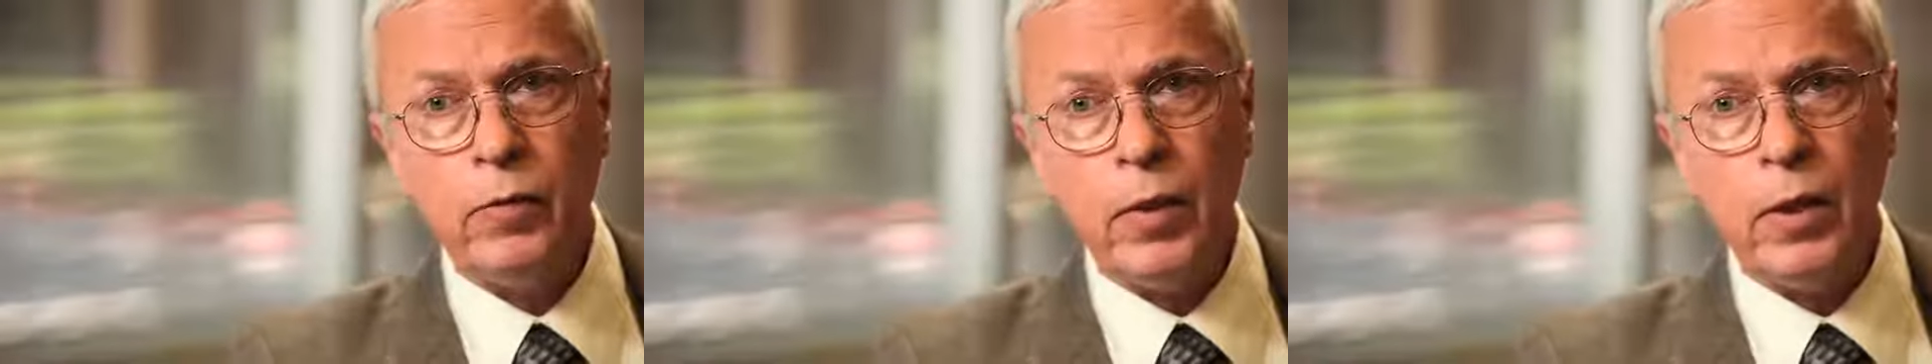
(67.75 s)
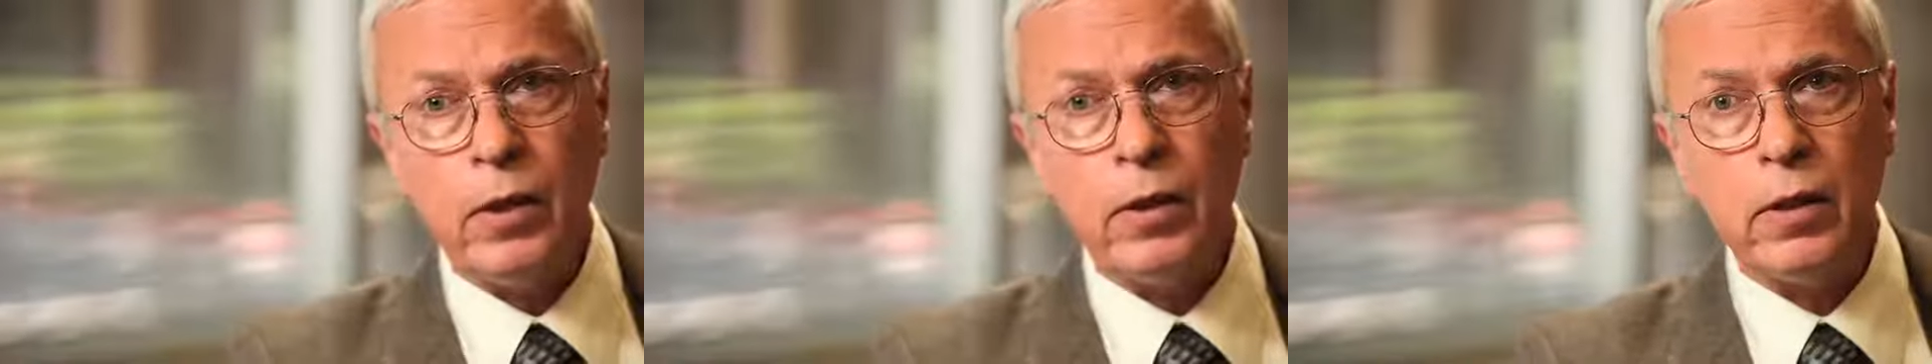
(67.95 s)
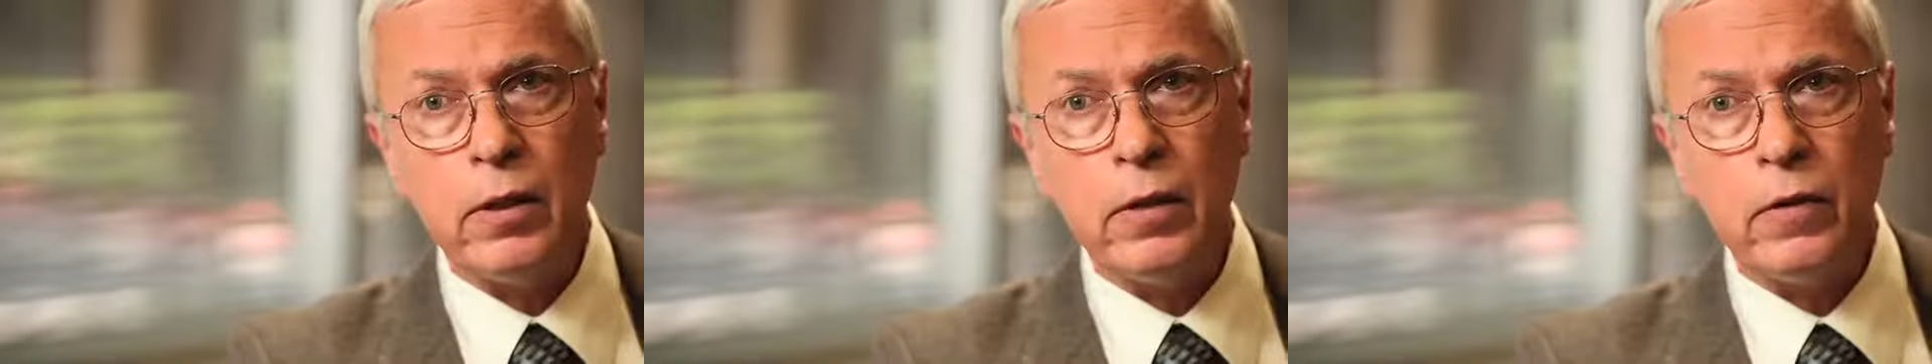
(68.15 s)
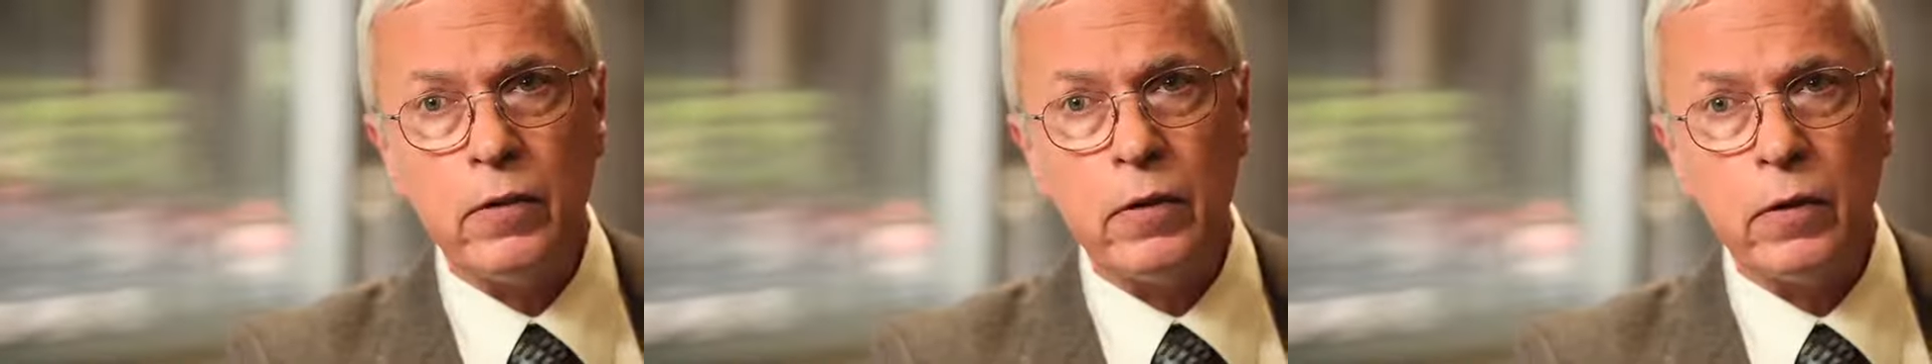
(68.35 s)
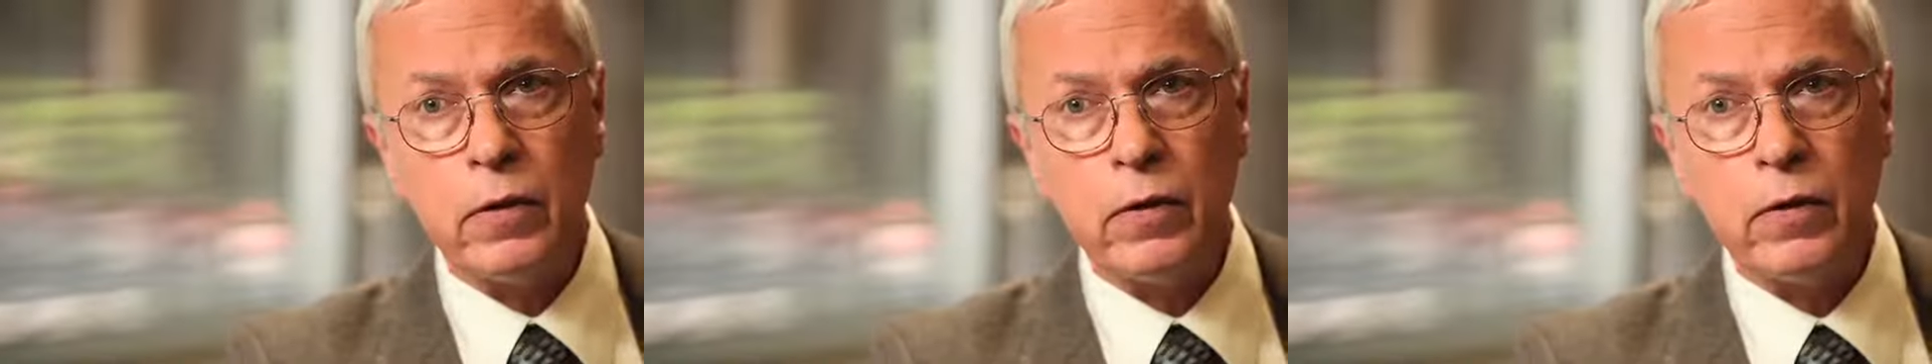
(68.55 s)
to me that
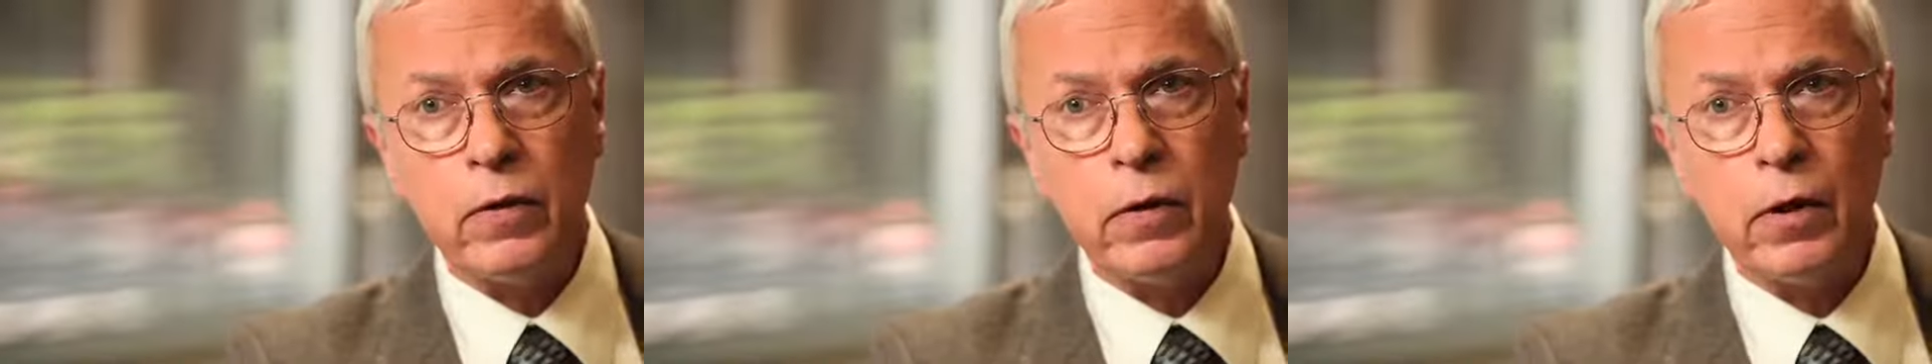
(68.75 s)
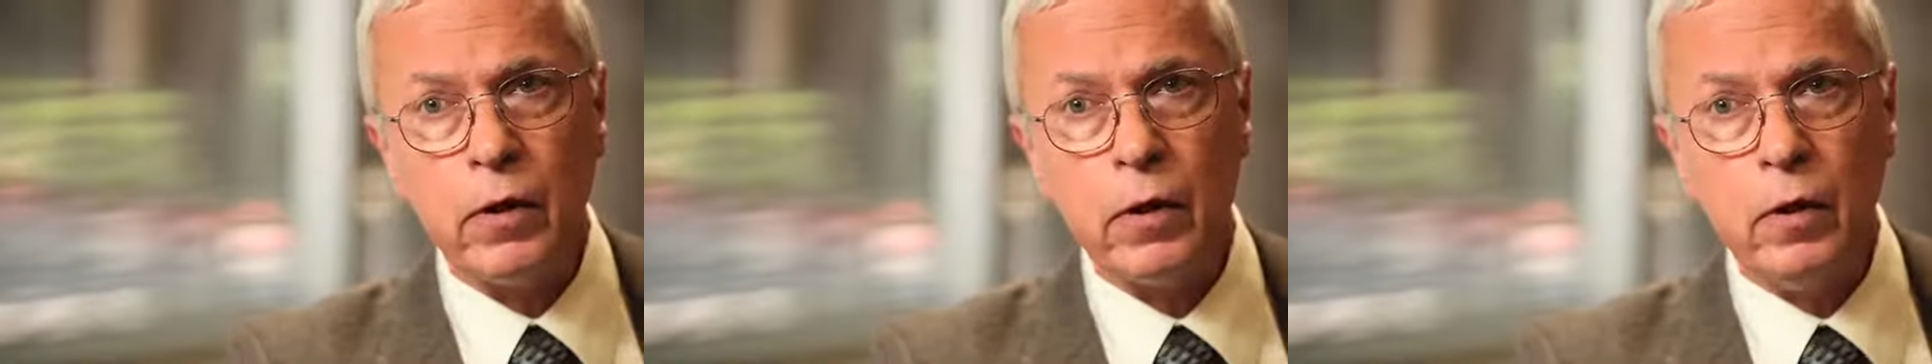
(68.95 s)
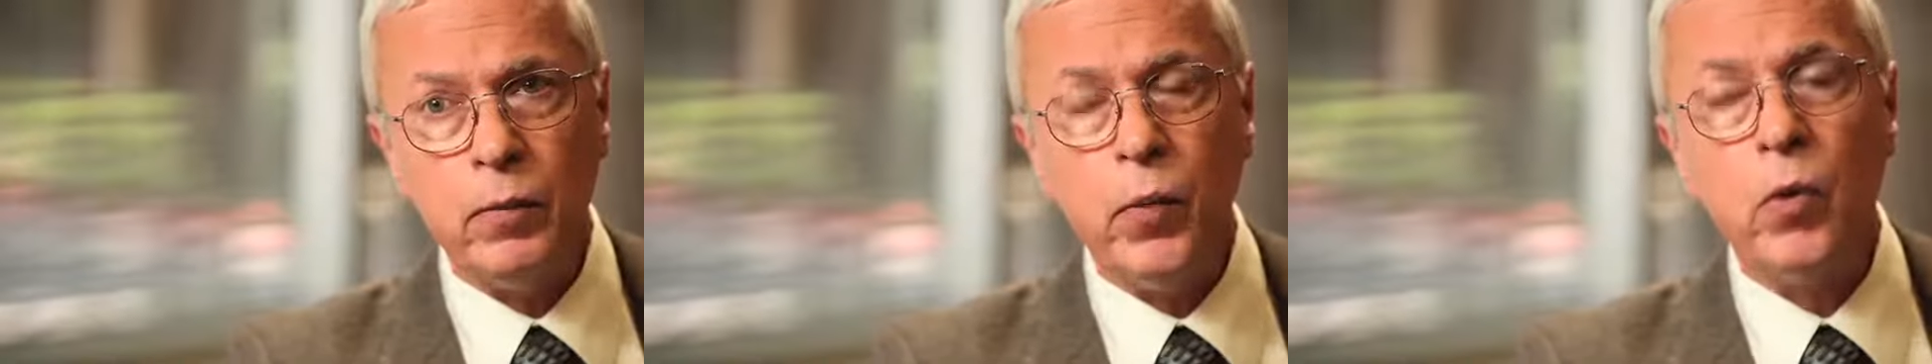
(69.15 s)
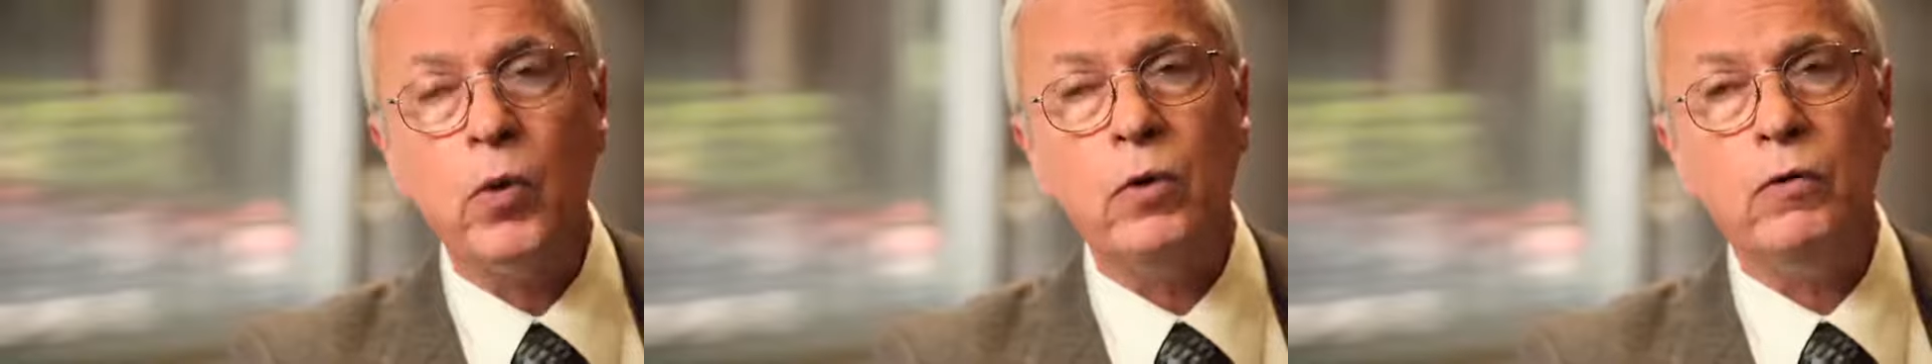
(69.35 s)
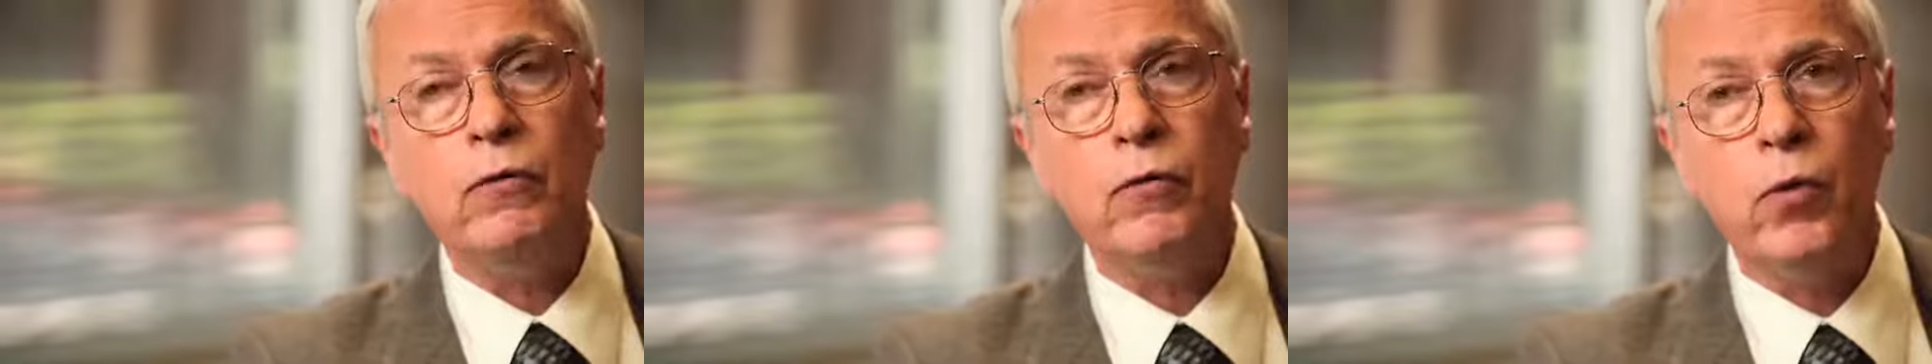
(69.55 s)
this is
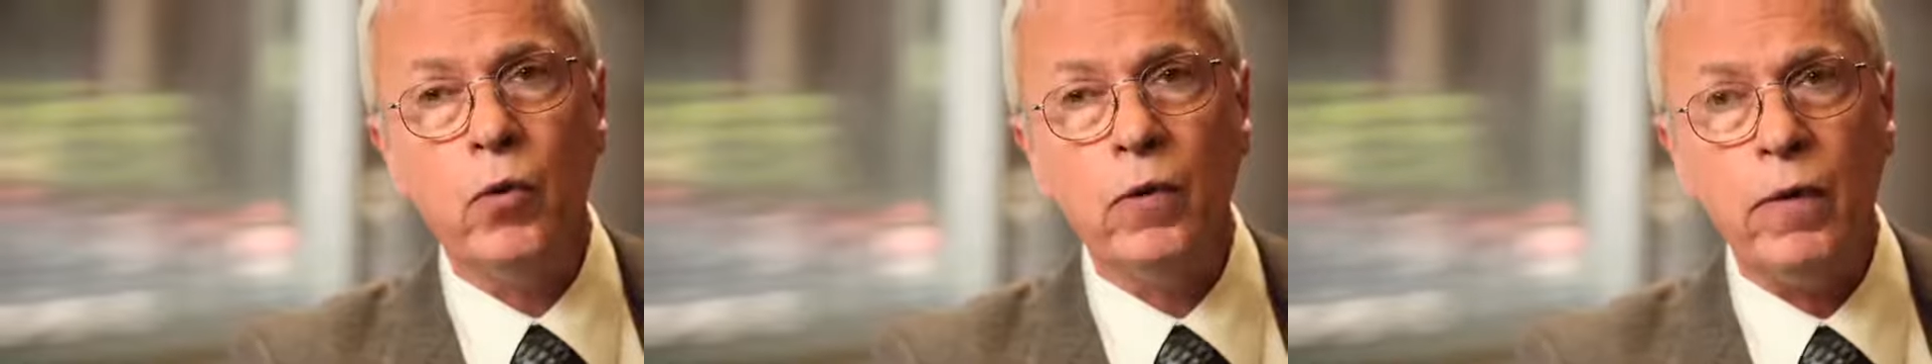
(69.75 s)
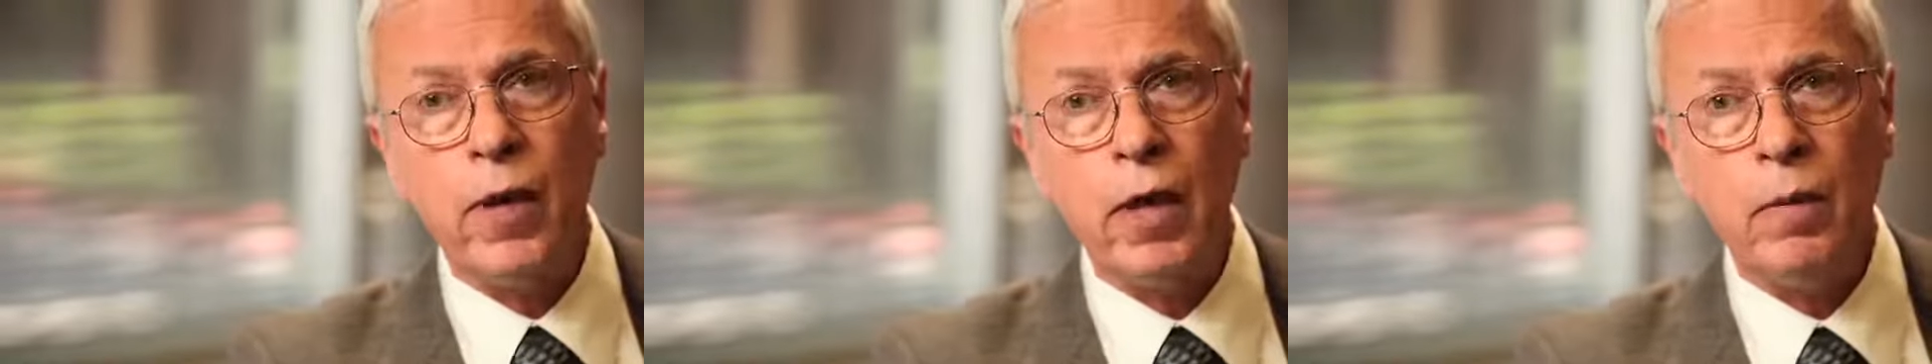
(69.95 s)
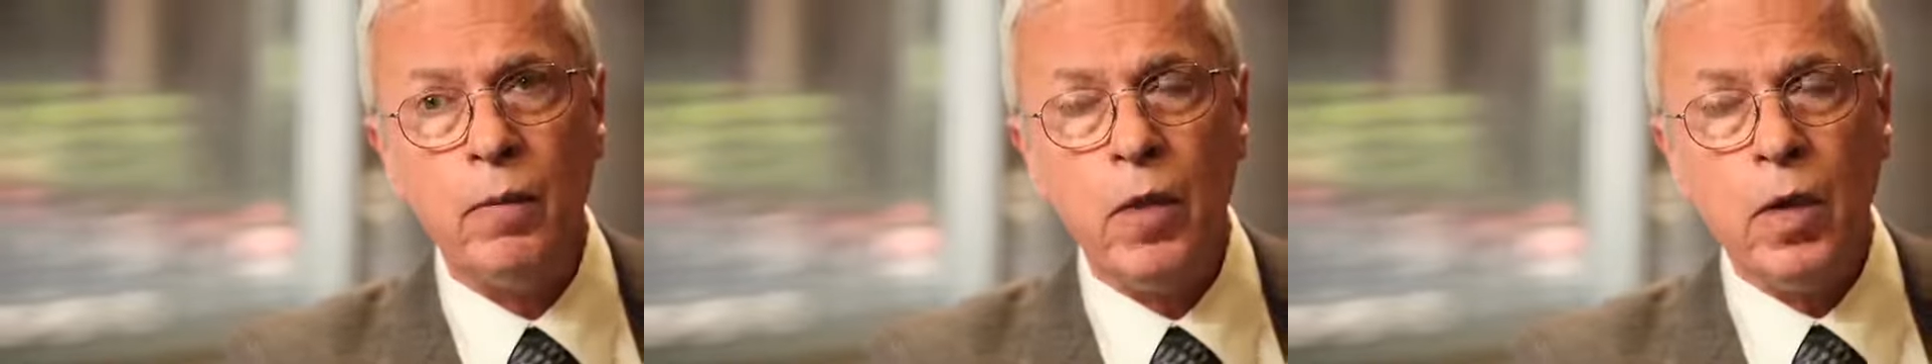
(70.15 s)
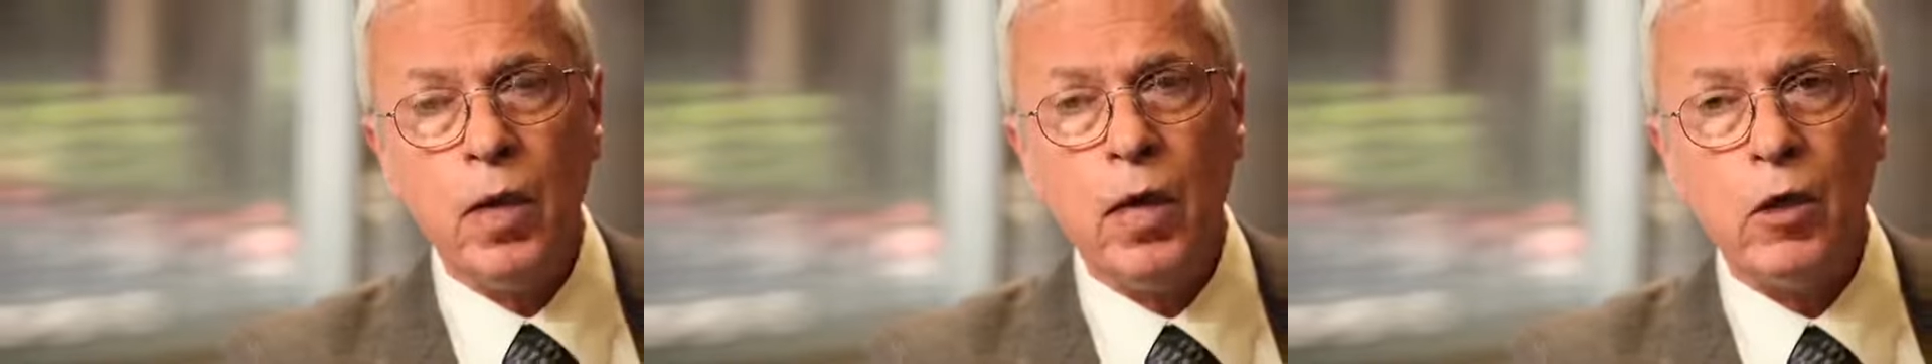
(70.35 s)
important for them